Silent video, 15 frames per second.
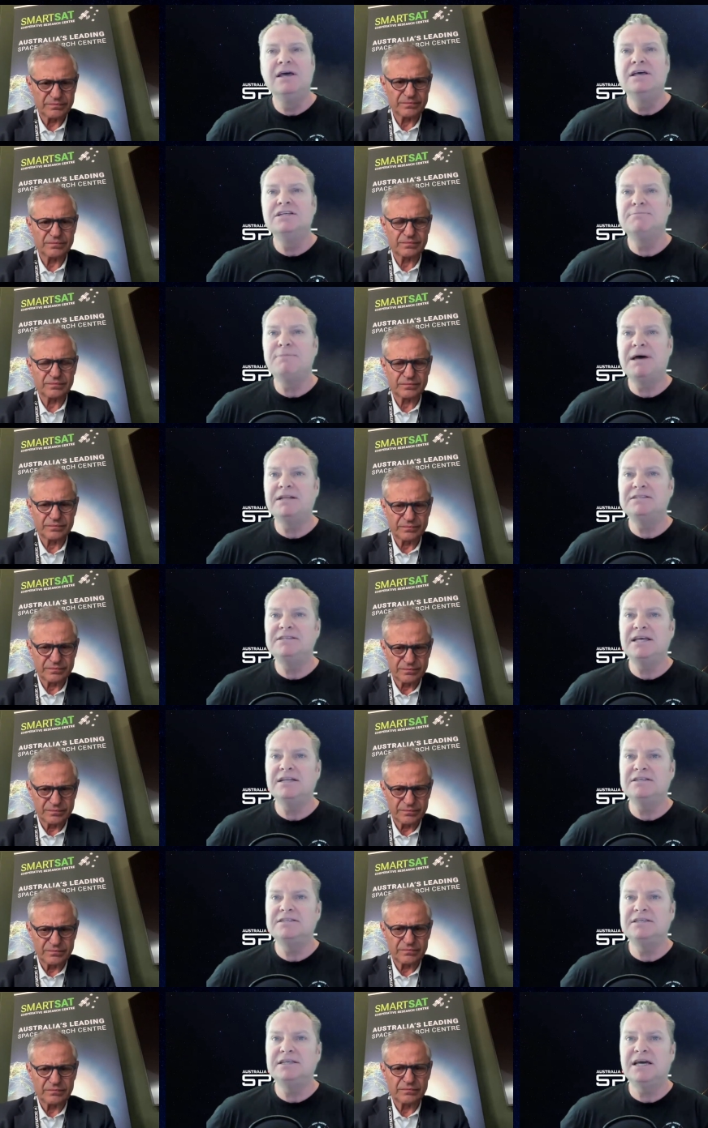Speaker 1: SmartSat
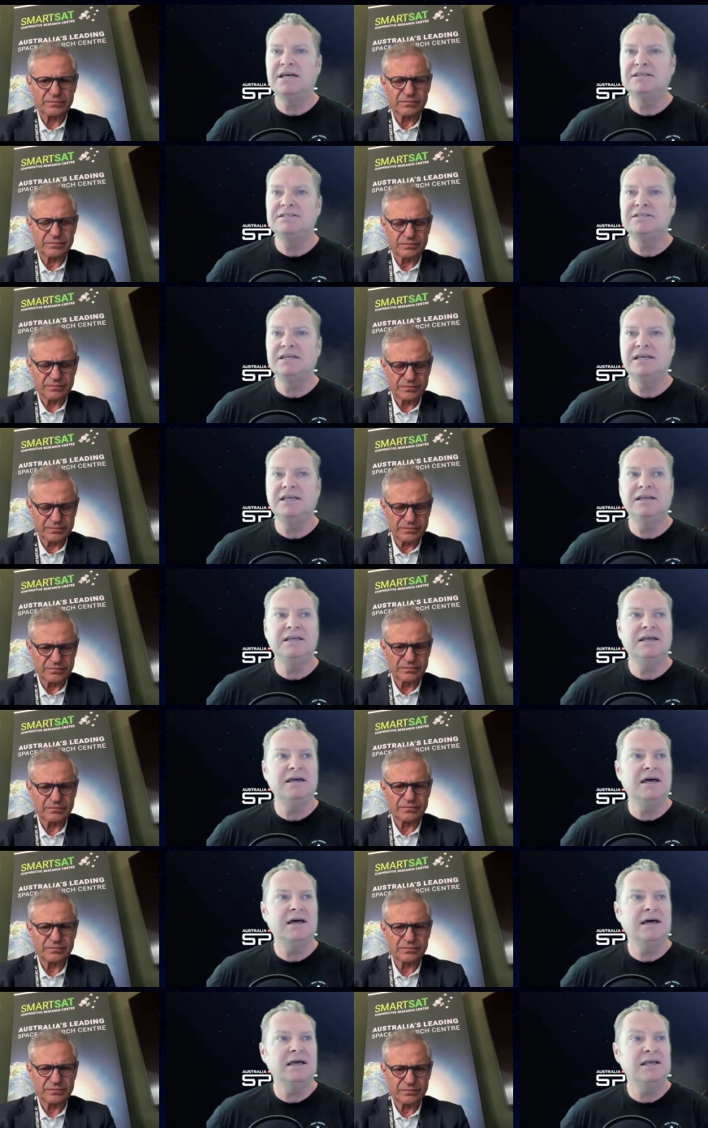CRC
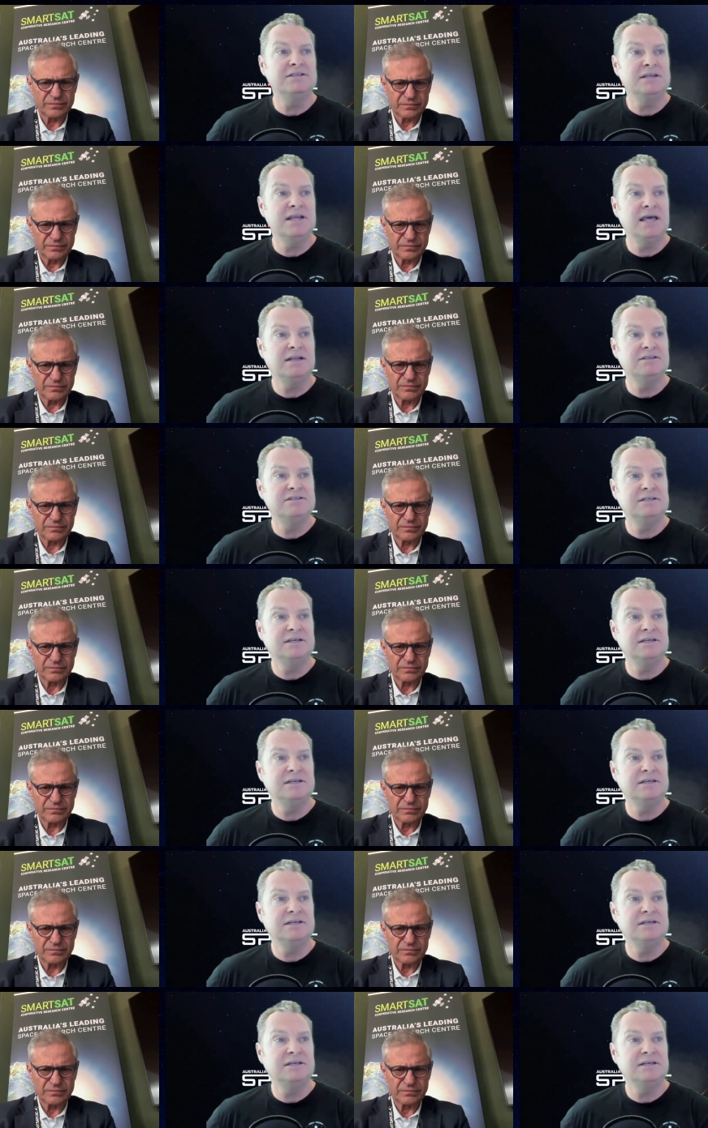uh, has announced